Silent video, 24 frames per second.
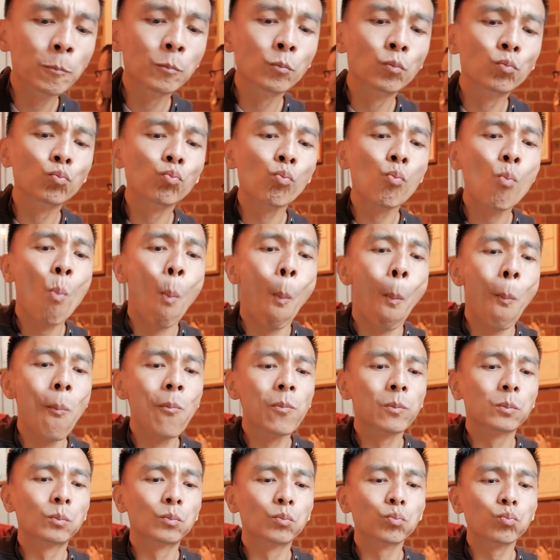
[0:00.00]

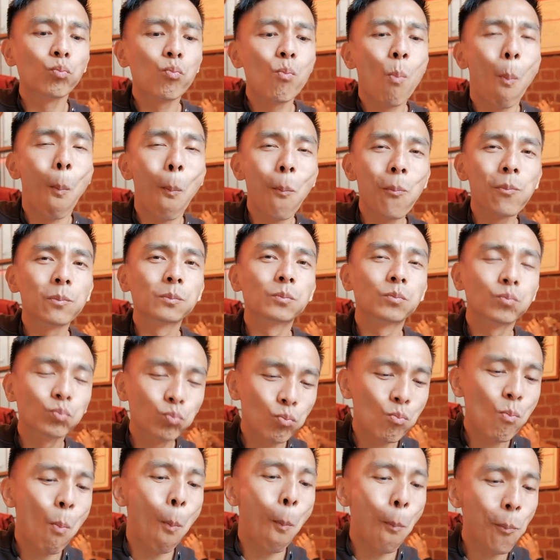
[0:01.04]
Margarita's usually Peter's
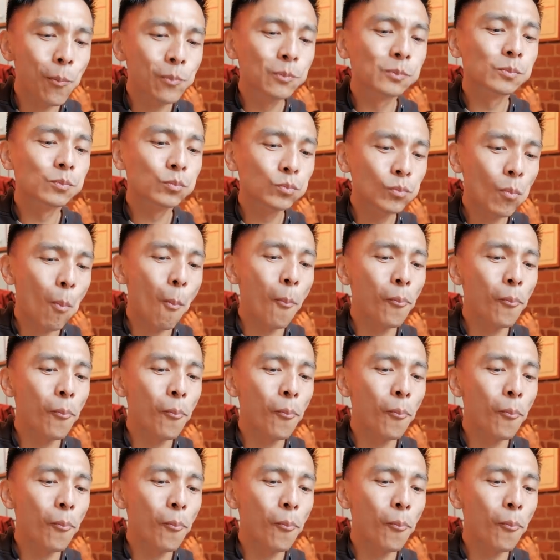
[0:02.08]
favorite pizza.